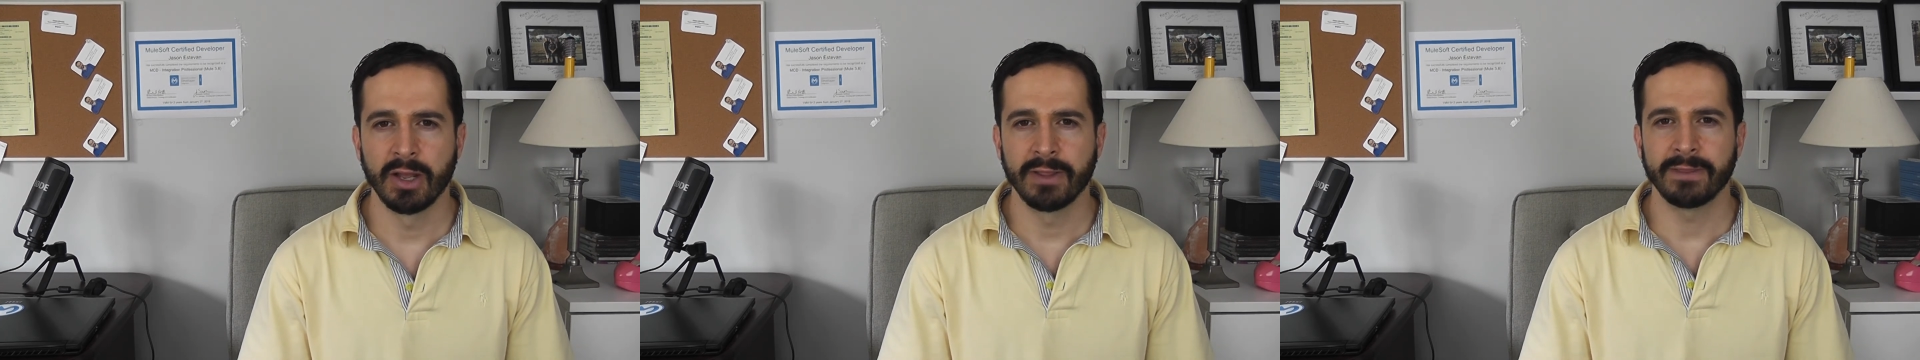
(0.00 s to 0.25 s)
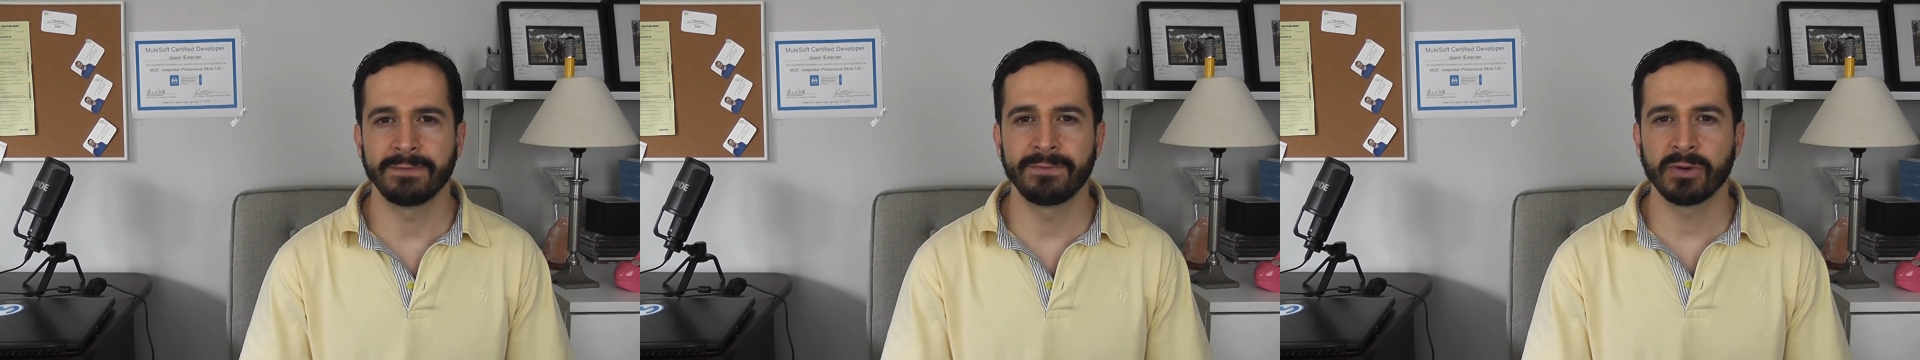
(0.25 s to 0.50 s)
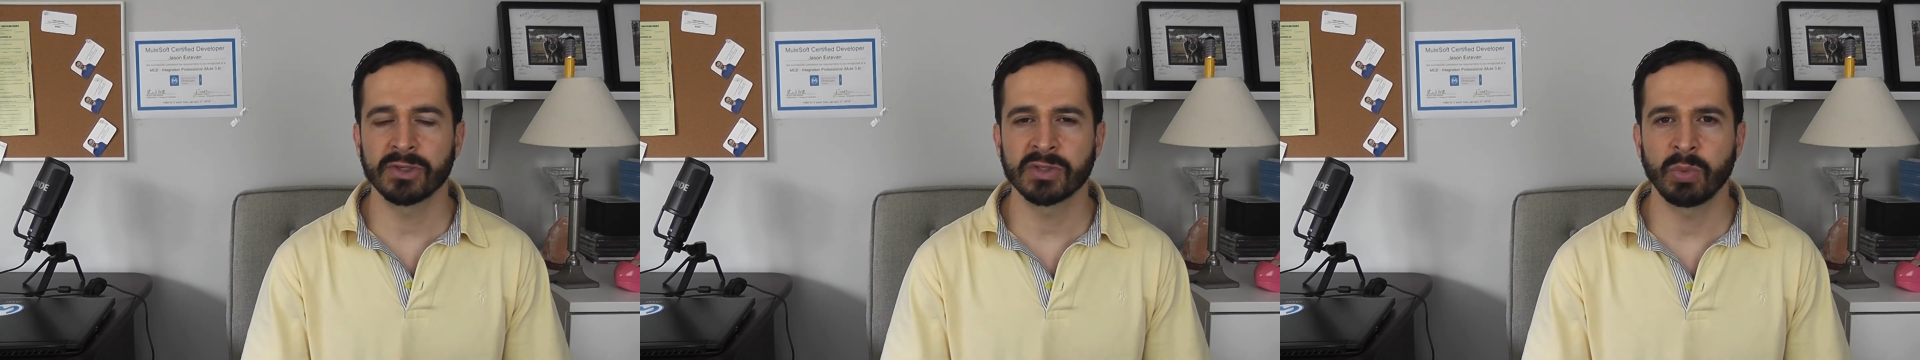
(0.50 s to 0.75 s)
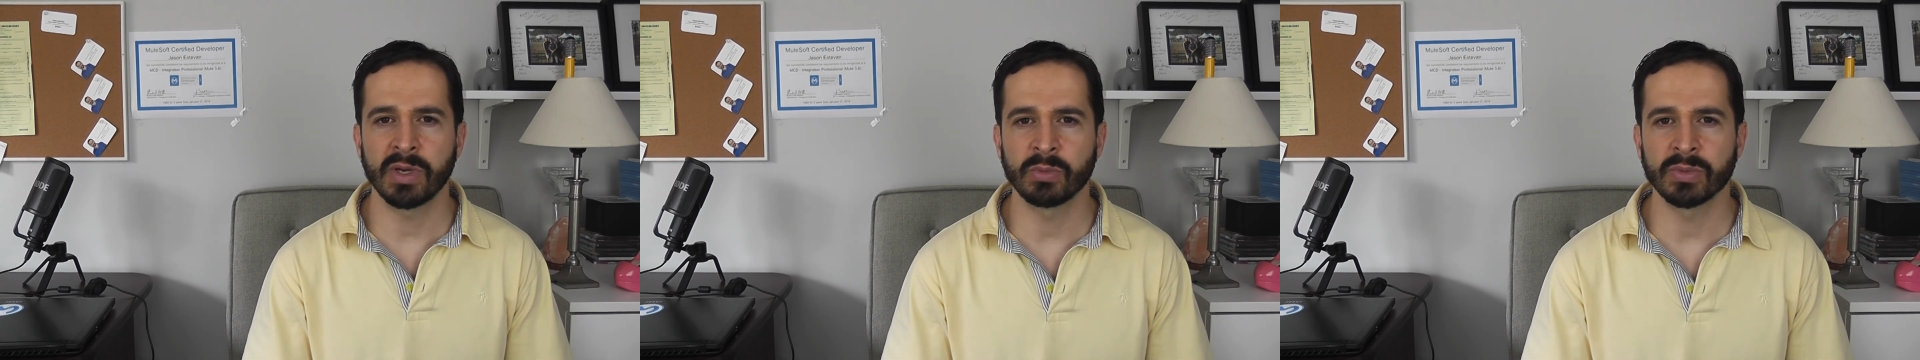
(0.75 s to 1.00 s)
The first
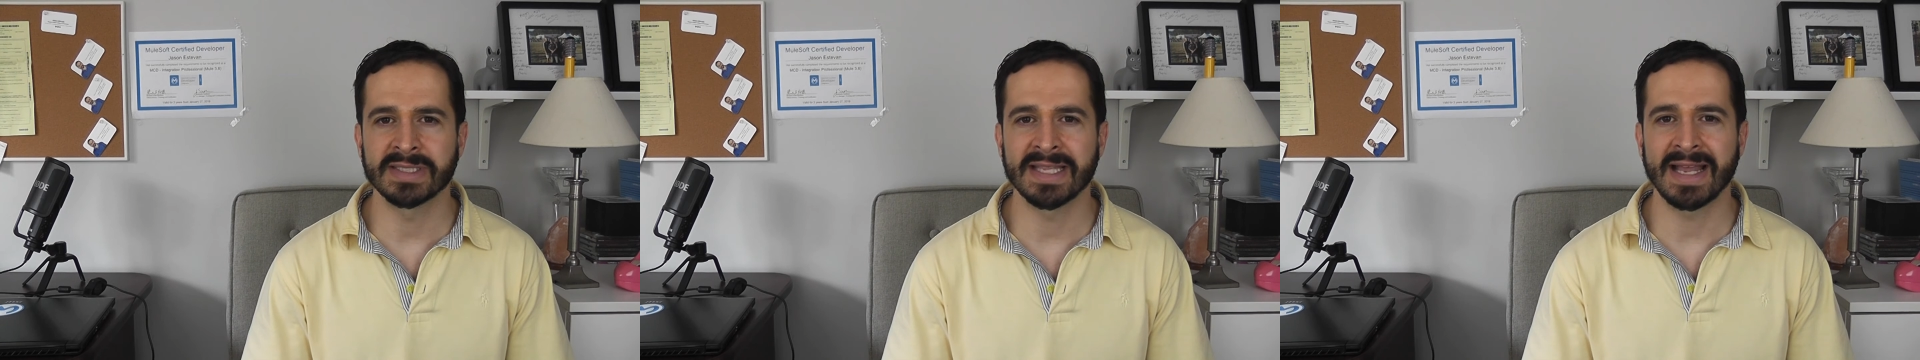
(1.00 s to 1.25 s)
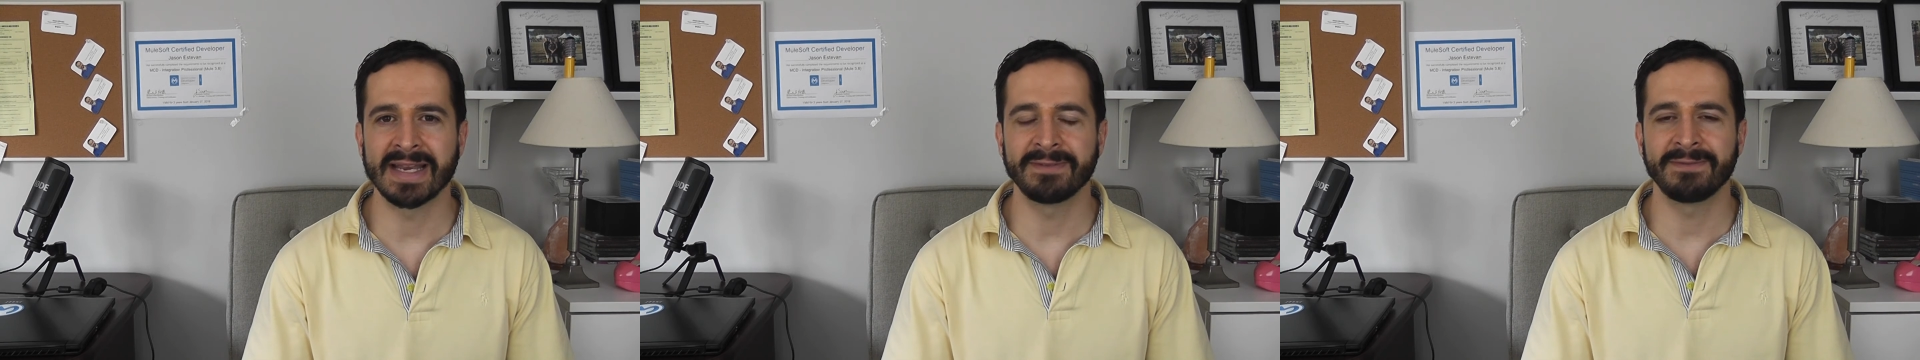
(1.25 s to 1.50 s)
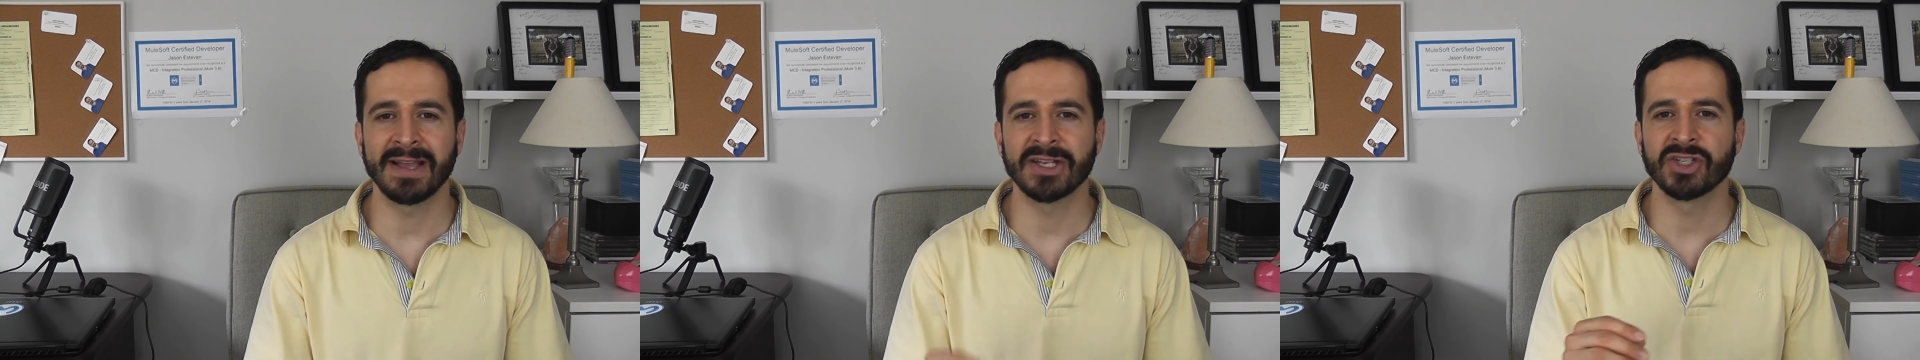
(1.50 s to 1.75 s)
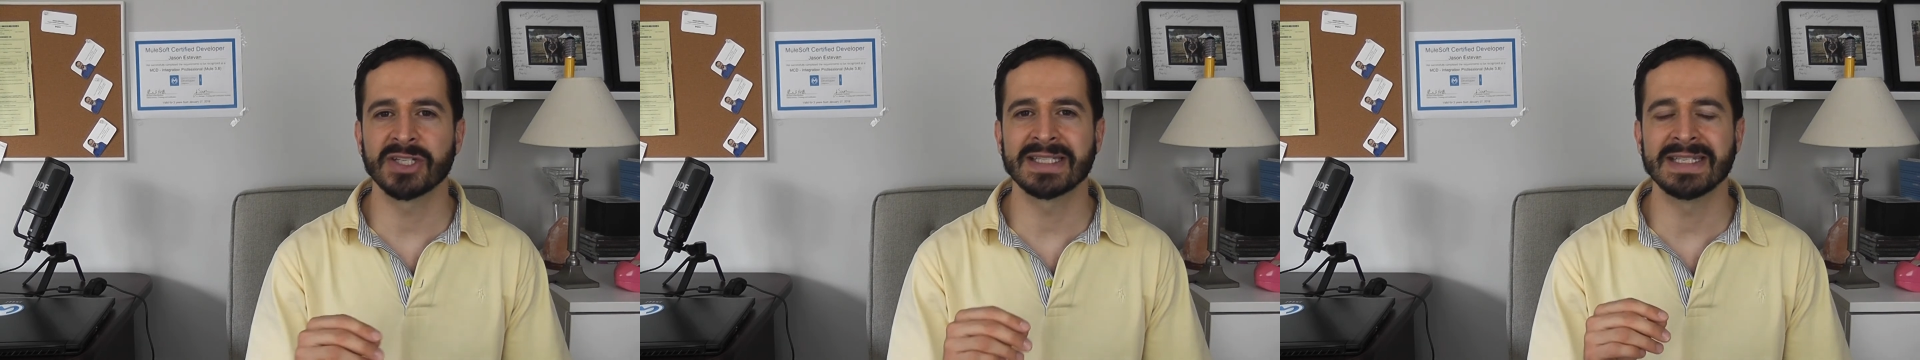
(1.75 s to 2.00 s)
one was that if I
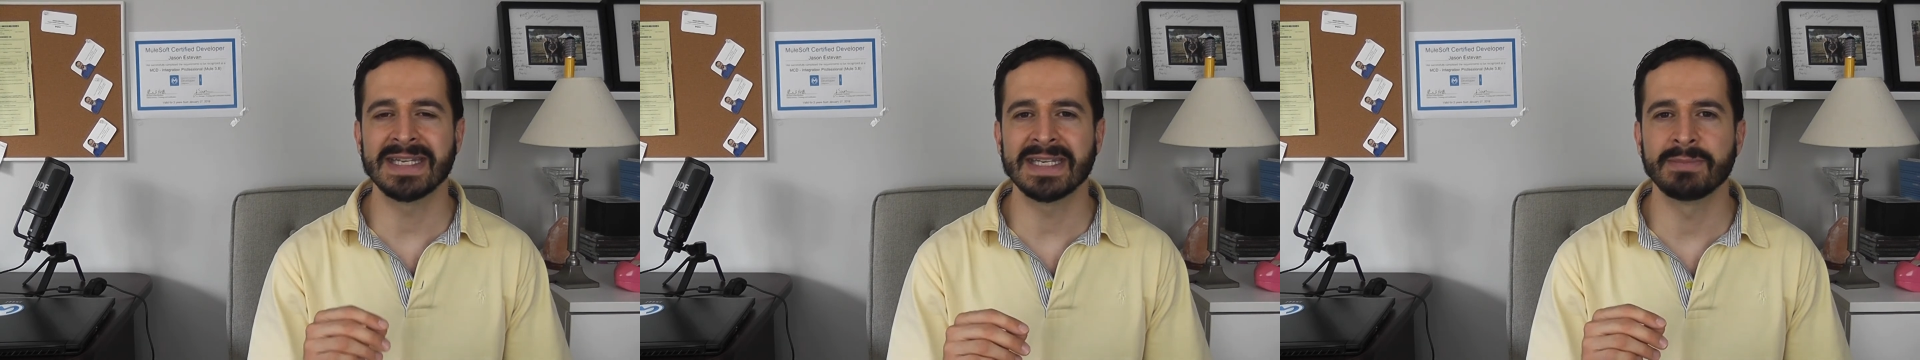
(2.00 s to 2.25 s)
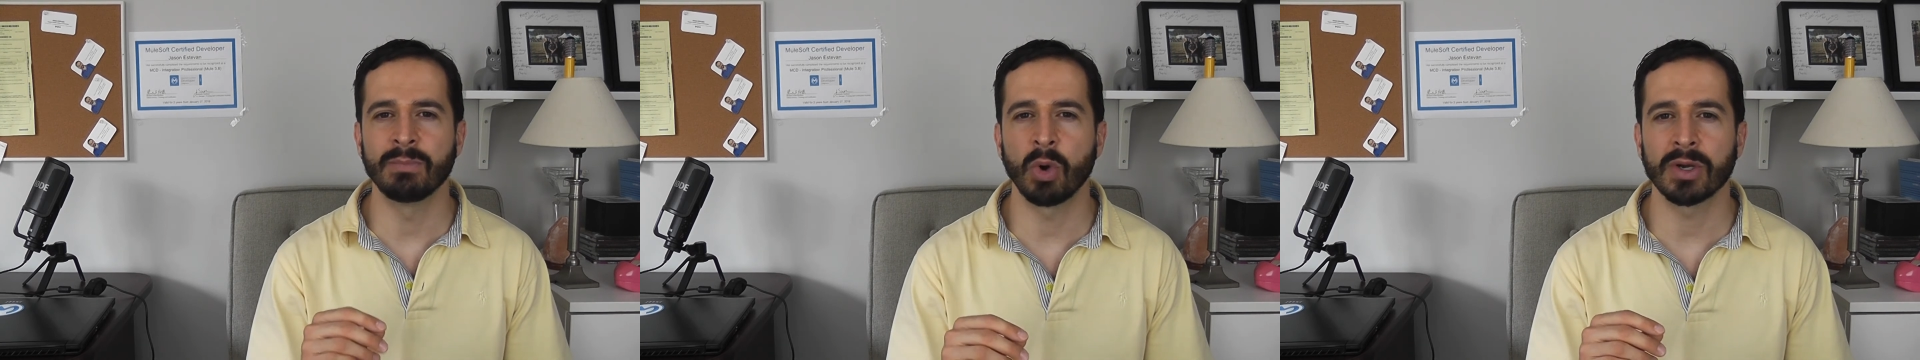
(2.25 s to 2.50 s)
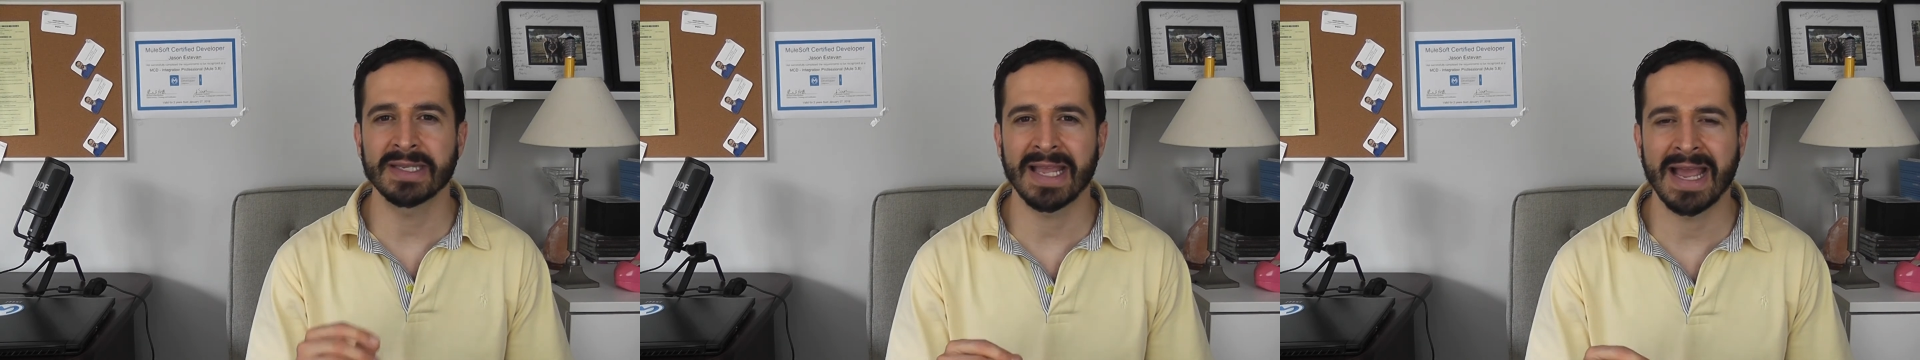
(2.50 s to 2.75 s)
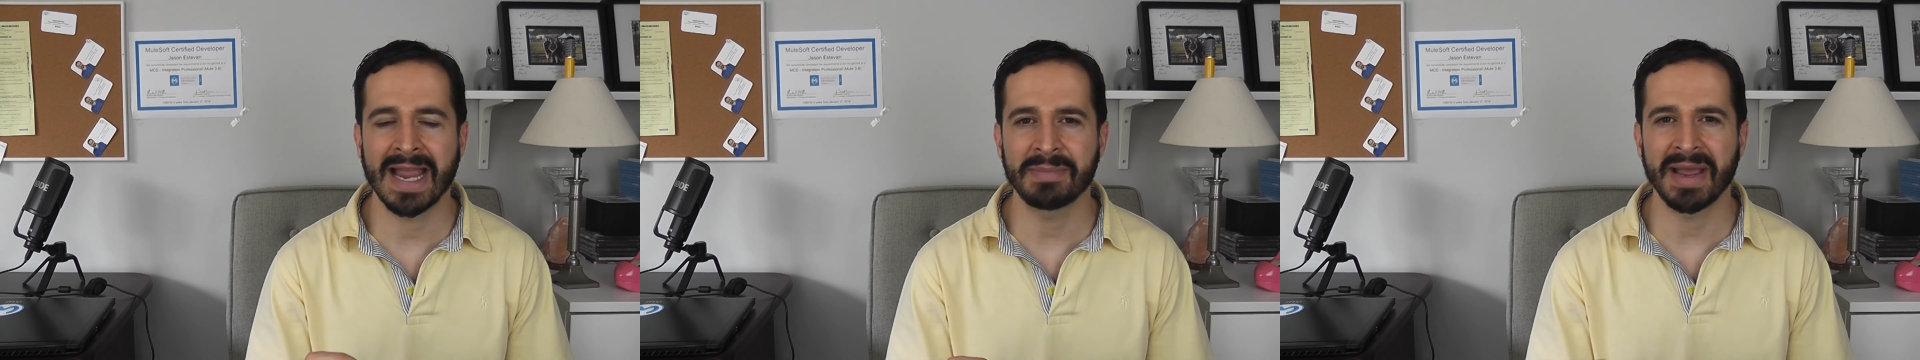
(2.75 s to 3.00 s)
just needed more time,